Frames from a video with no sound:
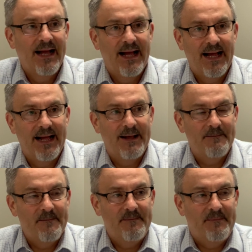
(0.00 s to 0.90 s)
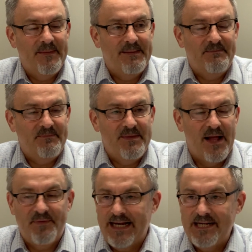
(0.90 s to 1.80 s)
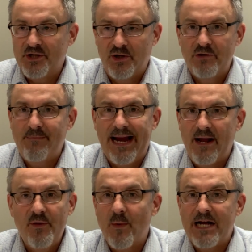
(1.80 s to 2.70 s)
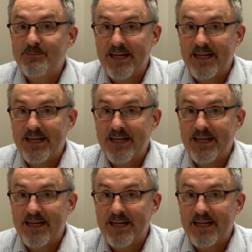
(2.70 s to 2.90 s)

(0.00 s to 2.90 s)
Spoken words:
Not that he's a good man otherwise,